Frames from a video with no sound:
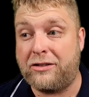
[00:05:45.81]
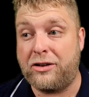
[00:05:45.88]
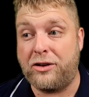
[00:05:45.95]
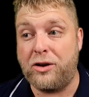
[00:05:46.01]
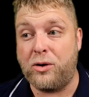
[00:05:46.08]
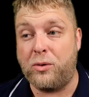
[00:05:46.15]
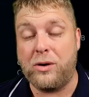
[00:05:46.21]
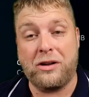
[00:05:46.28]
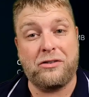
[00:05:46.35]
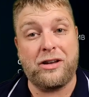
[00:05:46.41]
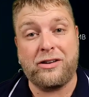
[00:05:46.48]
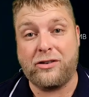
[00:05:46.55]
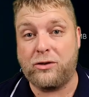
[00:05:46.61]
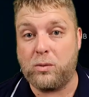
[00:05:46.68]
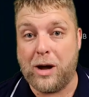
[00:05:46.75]
to do is,
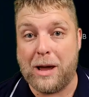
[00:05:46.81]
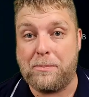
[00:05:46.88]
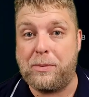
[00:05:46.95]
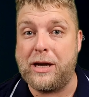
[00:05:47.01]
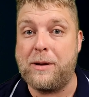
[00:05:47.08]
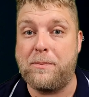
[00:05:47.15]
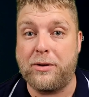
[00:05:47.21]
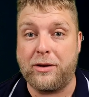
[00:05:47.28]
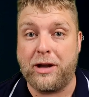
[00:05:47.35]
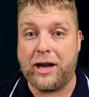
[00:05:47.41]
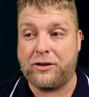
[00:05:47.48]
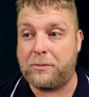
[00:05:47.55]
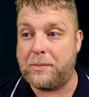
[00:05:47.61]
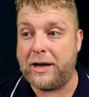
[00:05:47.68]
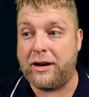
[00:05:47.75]
this is where people are
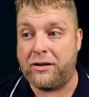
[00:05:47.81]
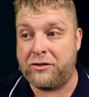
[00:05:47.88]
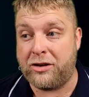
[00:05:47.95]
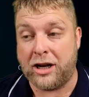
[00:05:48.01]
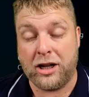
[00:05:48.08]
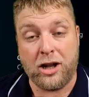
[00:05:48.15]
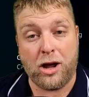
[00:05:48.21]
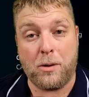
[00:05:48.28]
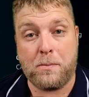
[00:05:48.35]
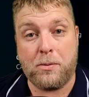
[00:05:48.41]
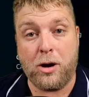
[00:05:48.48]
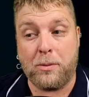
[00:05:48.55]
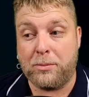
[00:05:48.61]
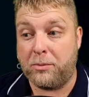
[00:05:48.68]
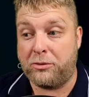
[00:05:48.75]
experiencing a lot of
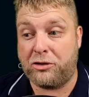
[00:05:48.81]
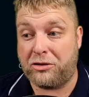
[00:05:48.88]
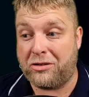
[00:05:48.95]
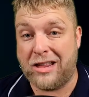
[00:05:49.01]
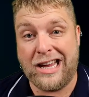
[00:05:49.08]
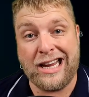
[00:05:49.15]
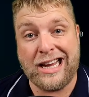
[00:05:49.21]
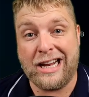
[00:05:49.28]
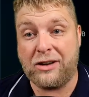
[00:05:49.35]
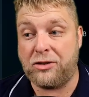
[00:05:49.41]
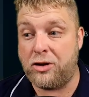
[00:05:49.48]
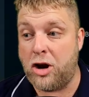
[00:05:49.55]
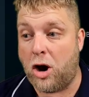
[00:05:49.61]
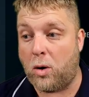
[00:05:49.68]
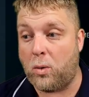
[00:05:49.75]
problems, just thinking it's
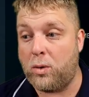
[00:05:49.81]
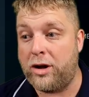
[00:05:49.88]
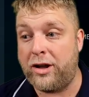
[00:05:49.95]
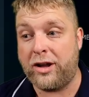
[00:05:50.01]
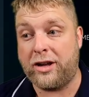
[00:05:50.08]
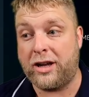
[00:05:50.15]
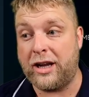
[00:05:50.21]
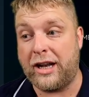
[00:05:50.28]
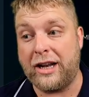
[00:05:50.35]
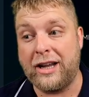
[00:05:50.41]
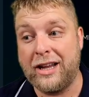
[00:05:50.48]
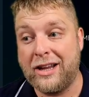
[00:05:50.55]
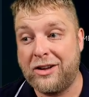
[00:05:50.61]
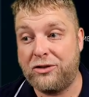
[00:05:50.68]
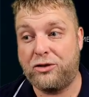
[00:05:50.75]
not working.
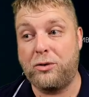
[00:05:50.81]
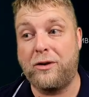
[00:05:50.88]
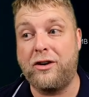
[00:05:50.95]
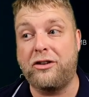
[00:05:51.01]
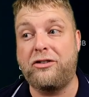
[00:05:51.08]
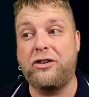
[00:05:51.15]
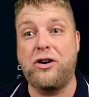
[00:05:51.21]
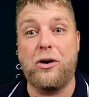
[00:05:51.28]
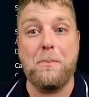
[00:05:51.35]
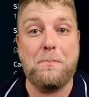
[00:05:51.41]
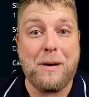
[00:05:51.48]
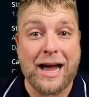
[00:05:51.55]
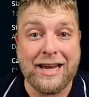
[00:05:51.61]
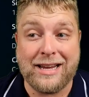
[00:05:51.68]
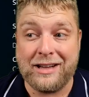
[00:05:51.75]
So we've got to go
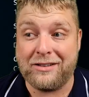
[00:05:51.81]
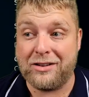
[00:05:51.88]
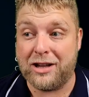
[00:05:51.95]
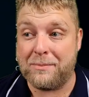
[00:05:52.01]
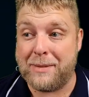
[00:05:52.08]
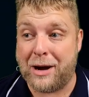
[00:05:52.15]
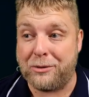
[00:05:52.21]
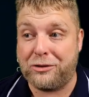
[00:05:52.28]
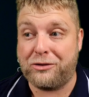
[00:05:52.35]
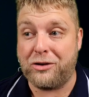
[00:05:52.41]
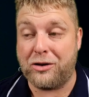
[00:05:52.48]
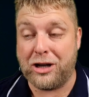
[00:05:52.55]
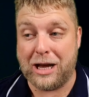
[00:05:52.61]
back into the mouse toggle